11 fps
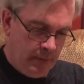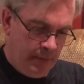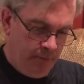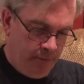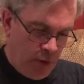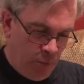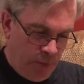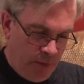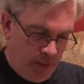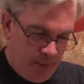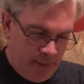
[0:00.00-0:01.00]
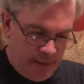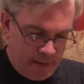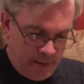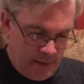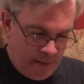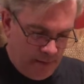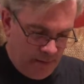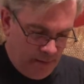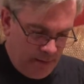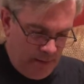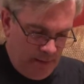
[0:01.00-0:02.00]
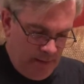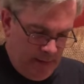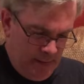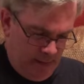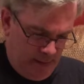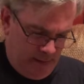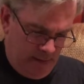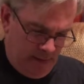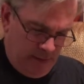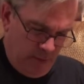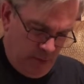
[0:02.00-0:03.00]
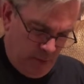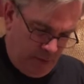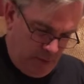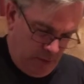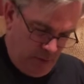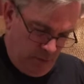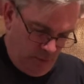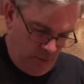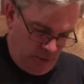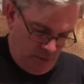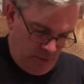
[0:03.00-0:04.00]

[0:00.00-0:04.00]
envelope within a box. That's the envelope they reused.